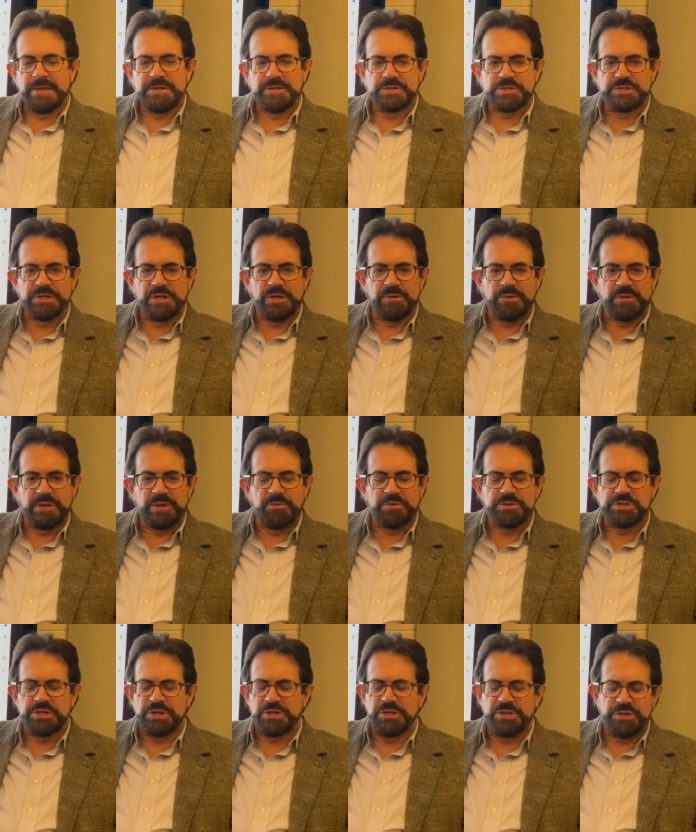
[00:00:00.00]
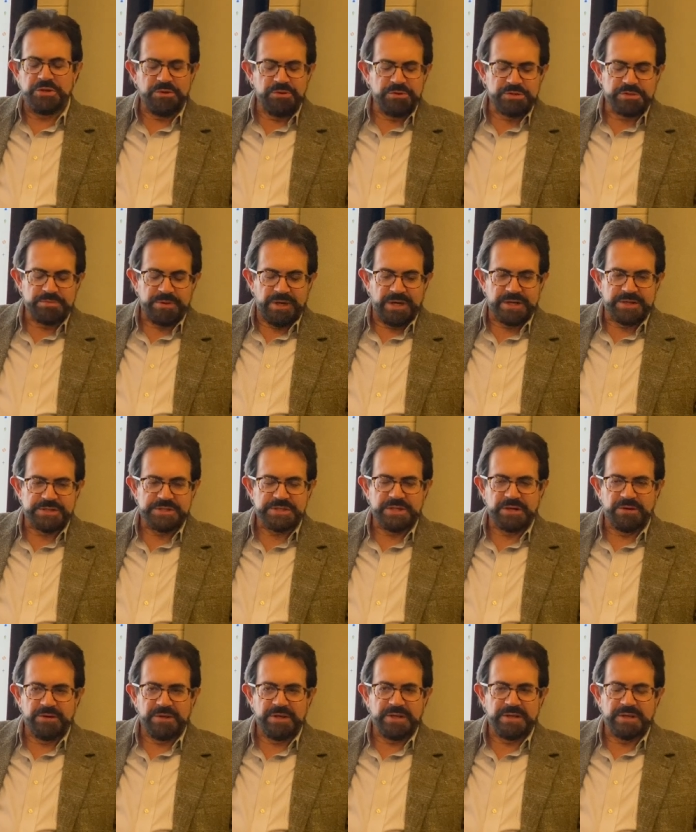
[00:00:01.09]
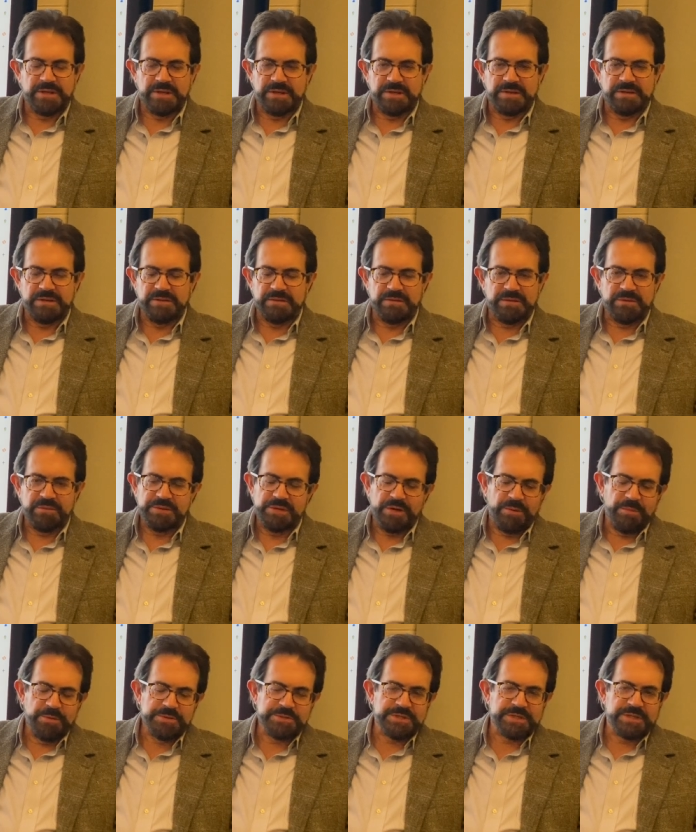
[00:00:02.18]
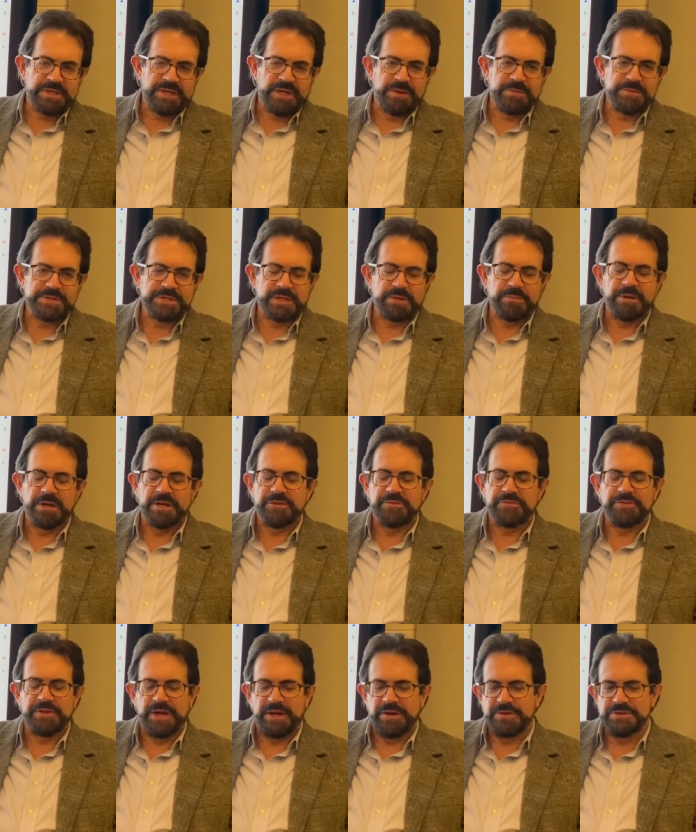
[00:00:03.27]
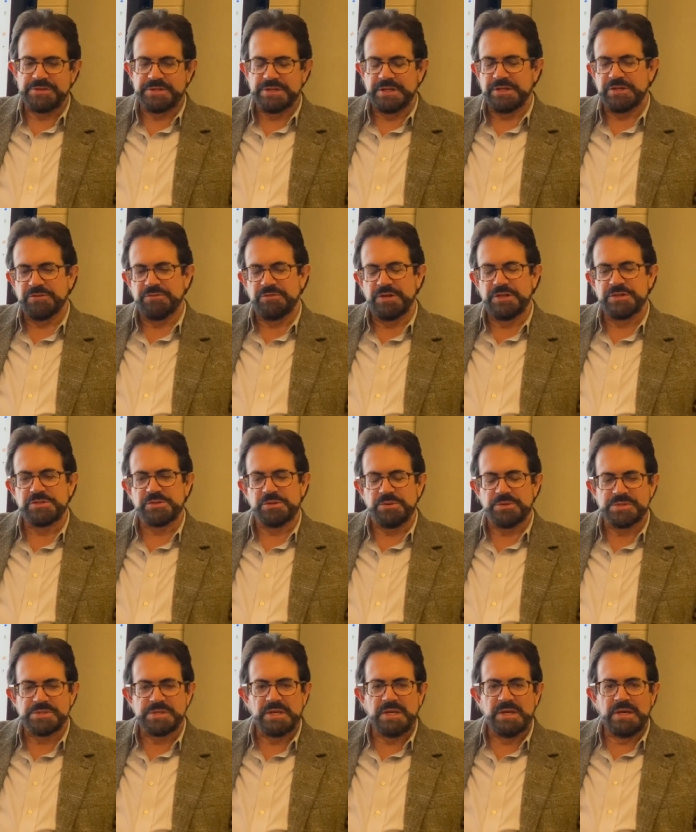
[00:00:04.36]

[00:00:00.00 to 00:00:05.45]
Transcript: So it was a huge monastery, and almost encompassing about a thousand individuals.